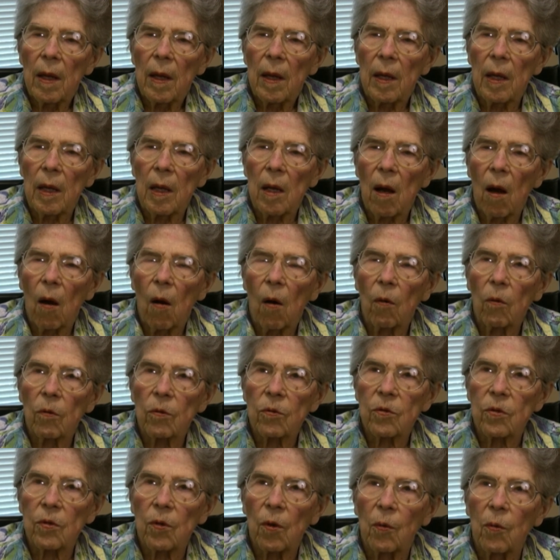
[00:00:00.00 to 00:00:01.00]
He
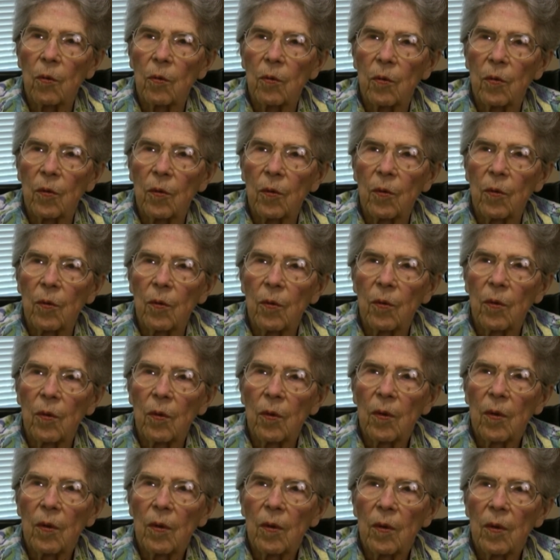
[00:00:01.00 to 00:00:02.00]
also grew
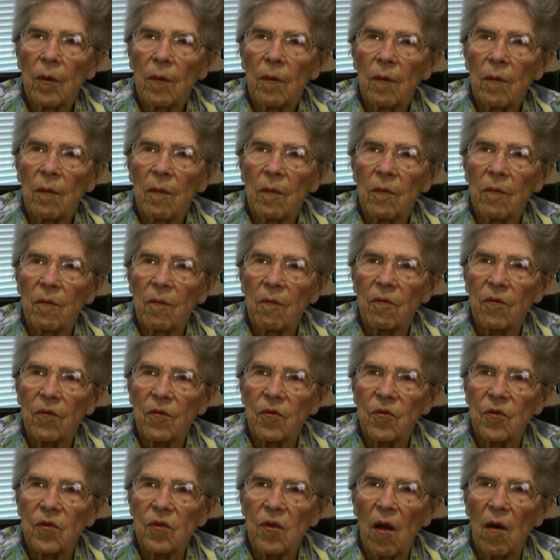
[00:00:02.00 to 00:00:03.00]

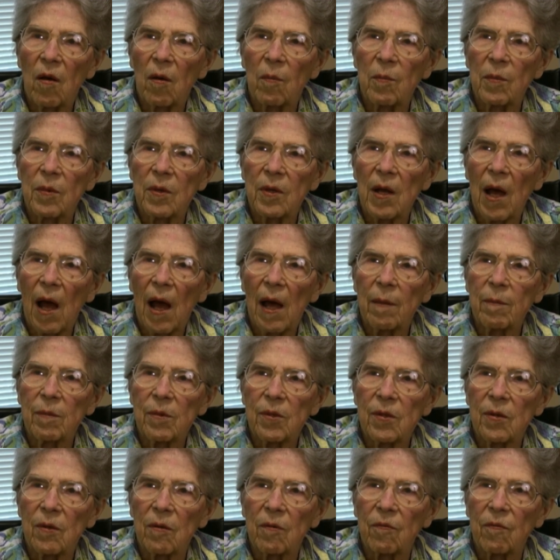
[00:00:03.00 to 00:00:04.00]
some
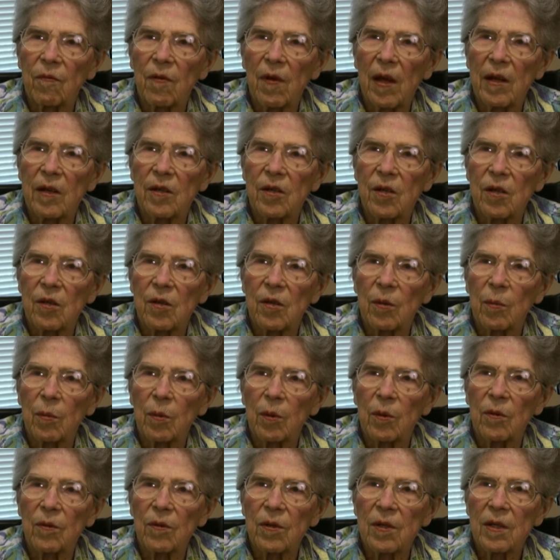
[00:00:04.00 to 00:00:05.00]
types of
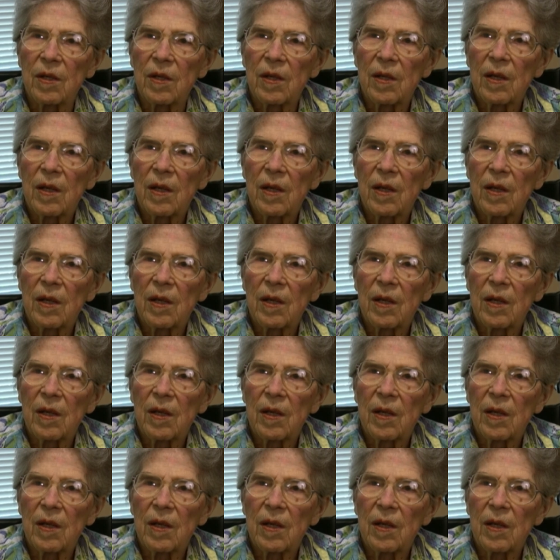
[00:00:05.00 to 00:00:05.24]
vegetables